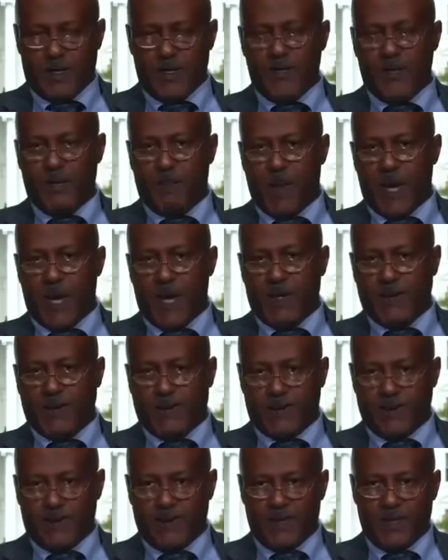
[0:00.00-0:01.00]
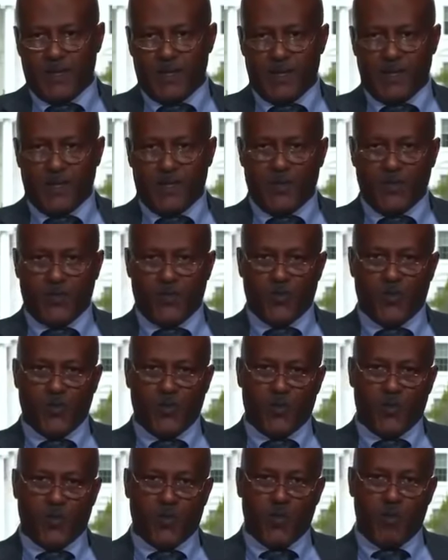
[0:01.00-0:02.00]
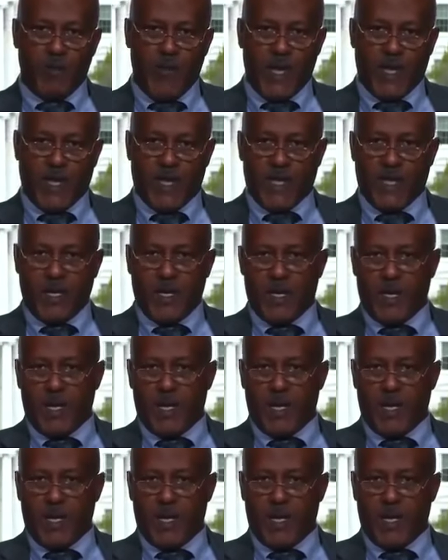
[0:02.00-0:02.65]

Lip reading: in the past to make